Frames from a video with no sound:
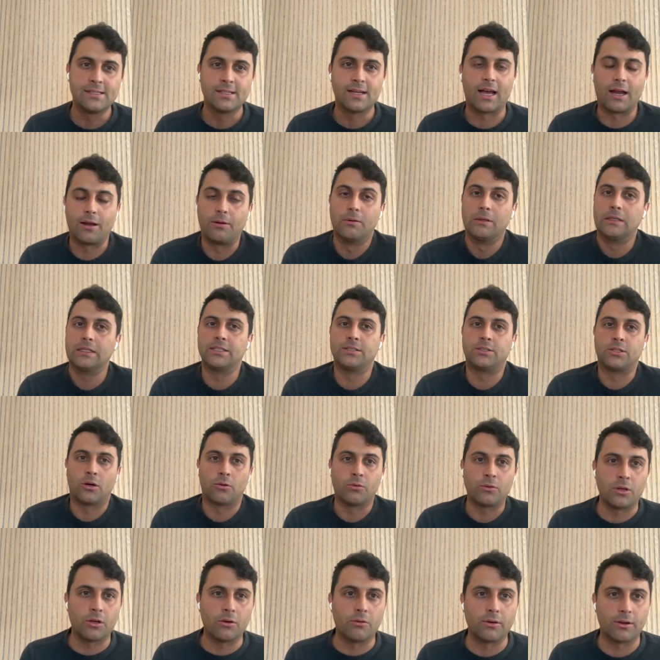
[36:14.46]
I really
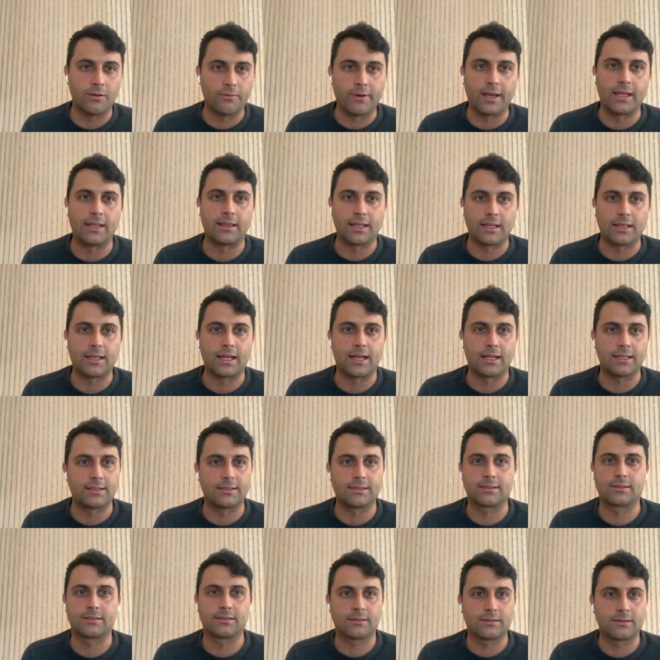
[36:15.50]
don't know an event
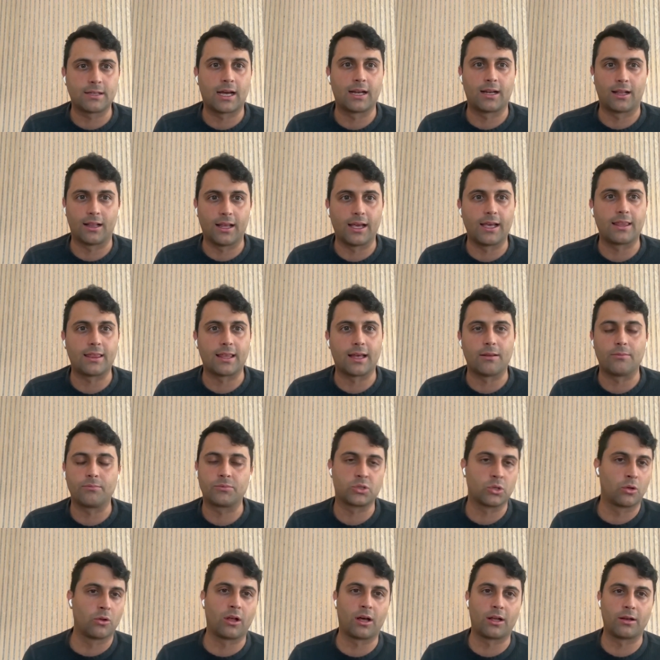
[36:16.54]
that's kind of like that.
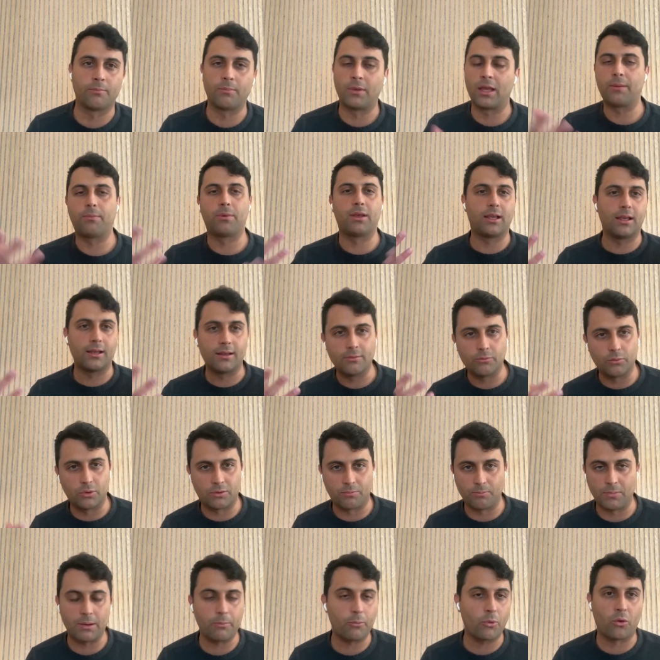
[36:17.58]
Solana maybe with
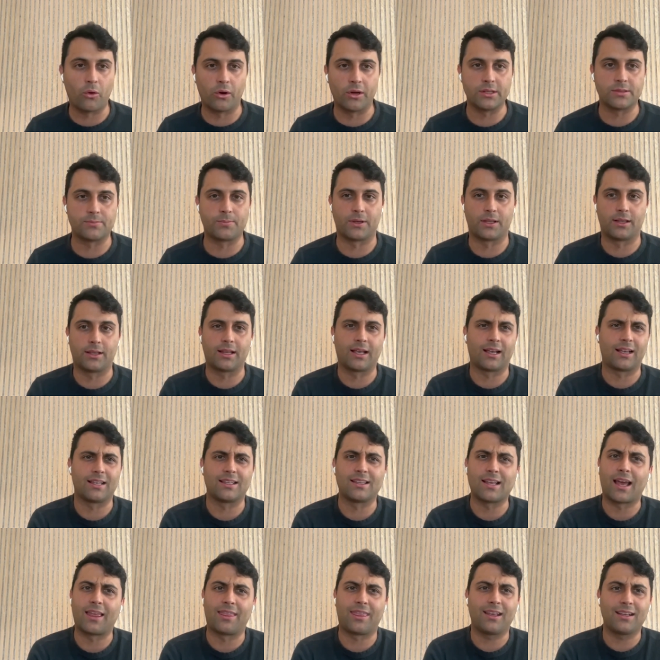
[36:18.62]
meme coins, but like
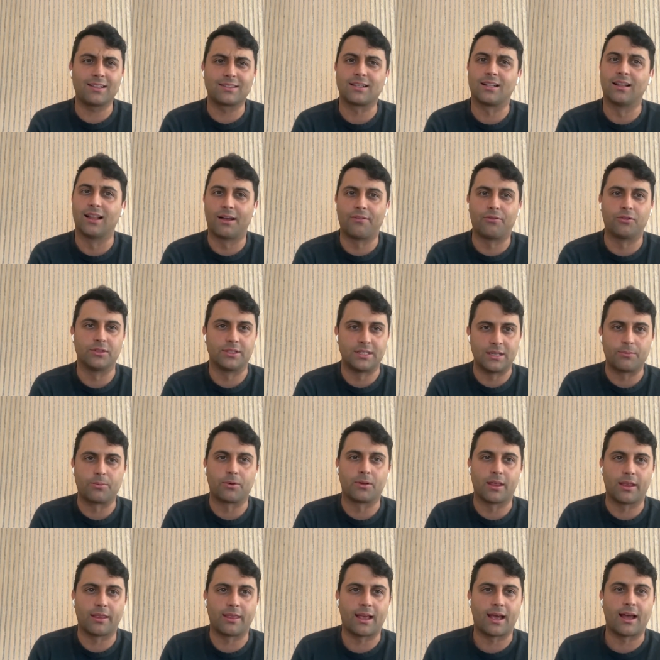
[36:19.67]
I think it's a level deeper
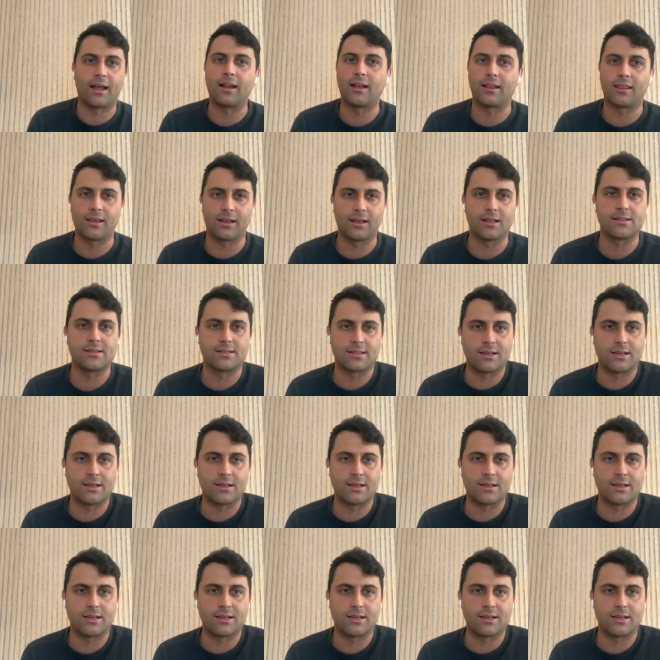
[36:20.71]
than that. I think it's